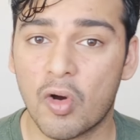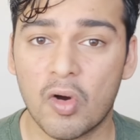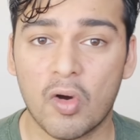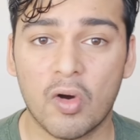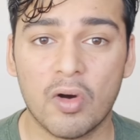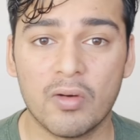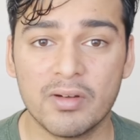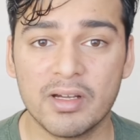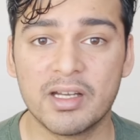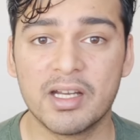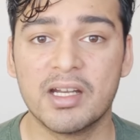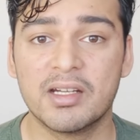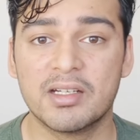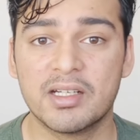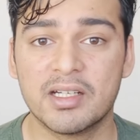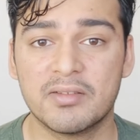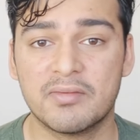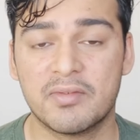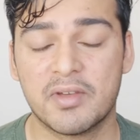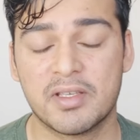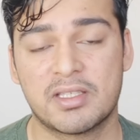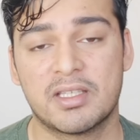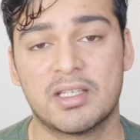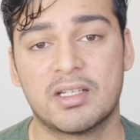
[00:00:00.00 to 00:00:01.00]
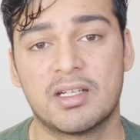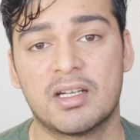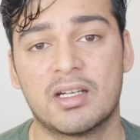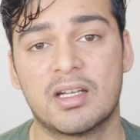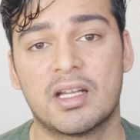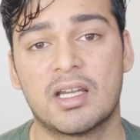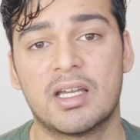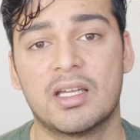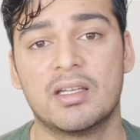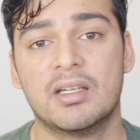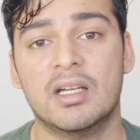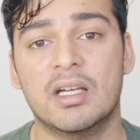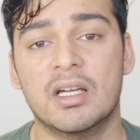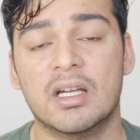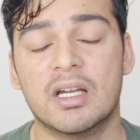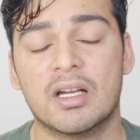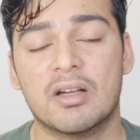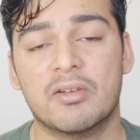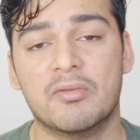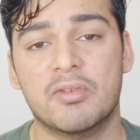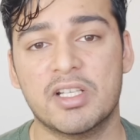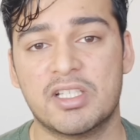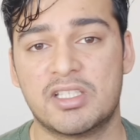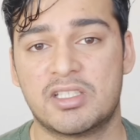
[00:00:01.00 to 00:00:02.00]
overrated Visaranai,
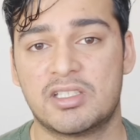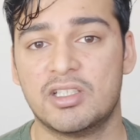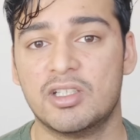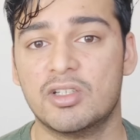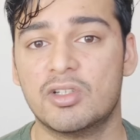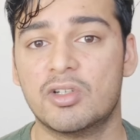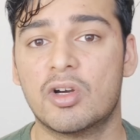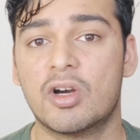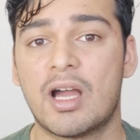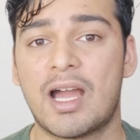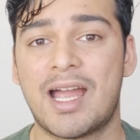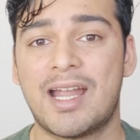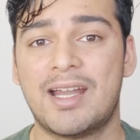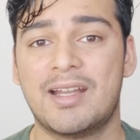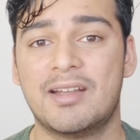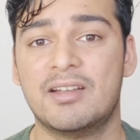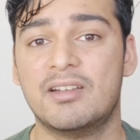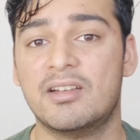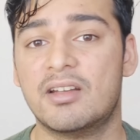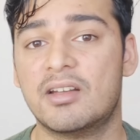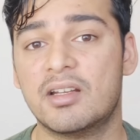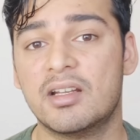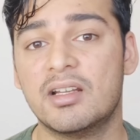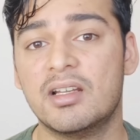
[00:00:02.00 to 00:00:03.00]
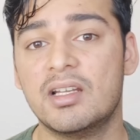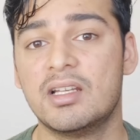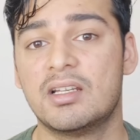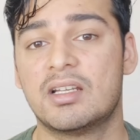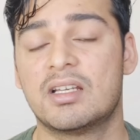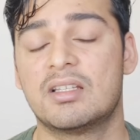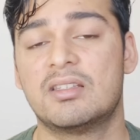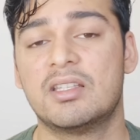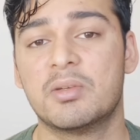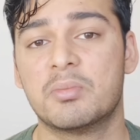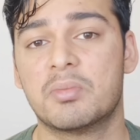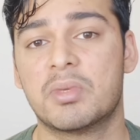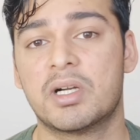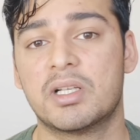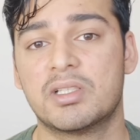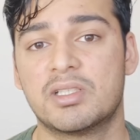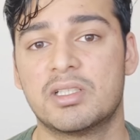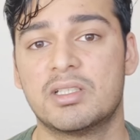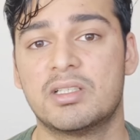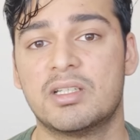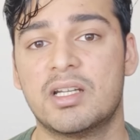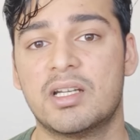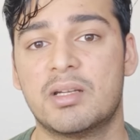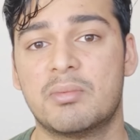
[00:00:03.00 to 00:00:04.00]
which had really nothing much
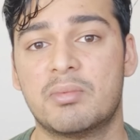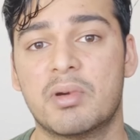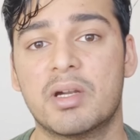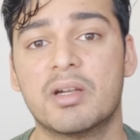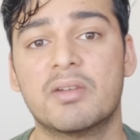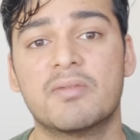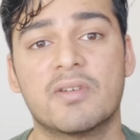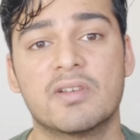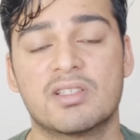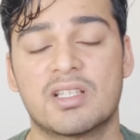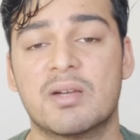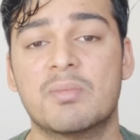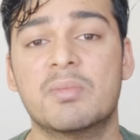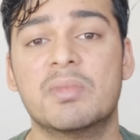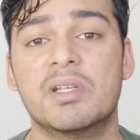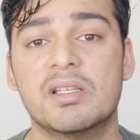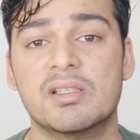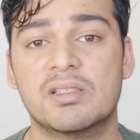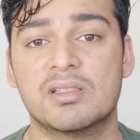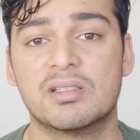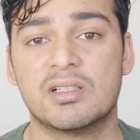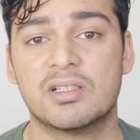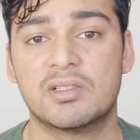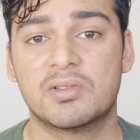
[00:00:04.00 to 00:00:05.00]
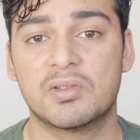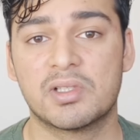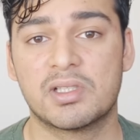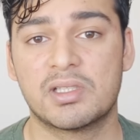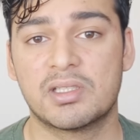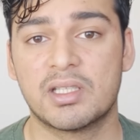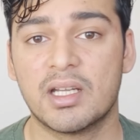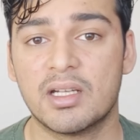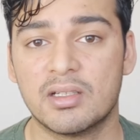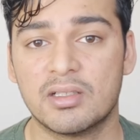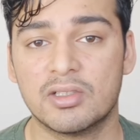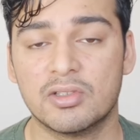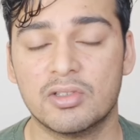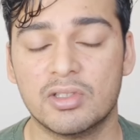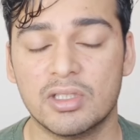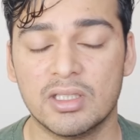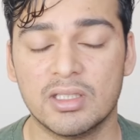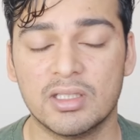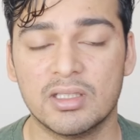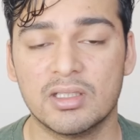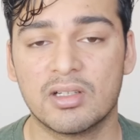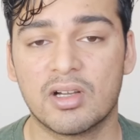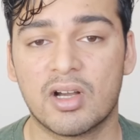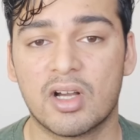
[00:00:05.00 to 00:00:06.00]
in it, but for some reason it was sent to
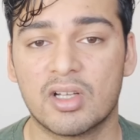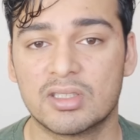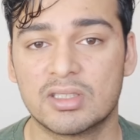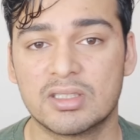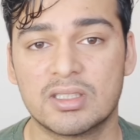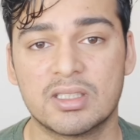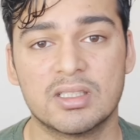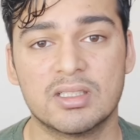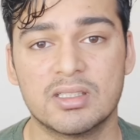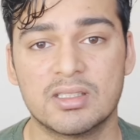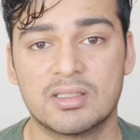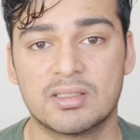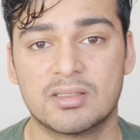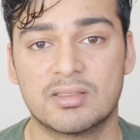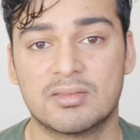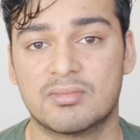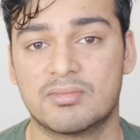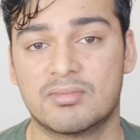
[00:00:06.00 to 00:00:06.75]
the Oscars.